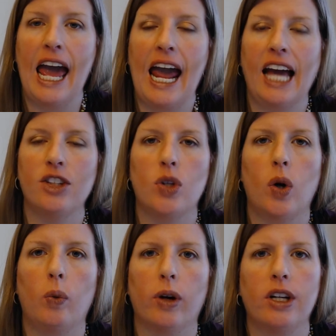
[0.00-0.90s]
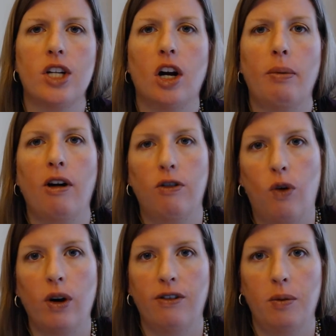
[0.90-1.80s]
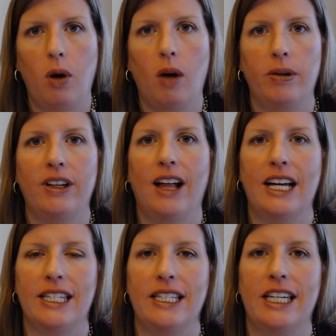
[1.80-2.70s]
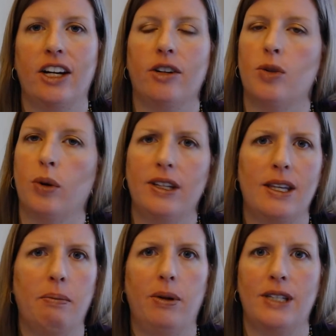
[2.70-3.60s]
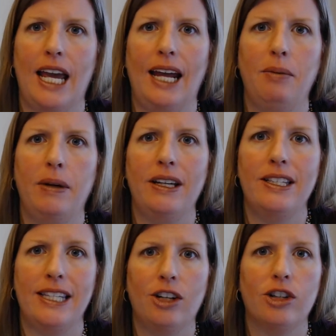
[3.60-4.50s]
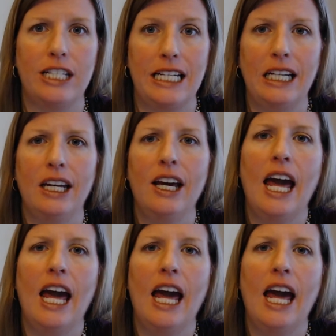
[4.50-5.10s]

And so we're going to talk about 4 different property classes here. It's really simple. It's A, B, C, or D.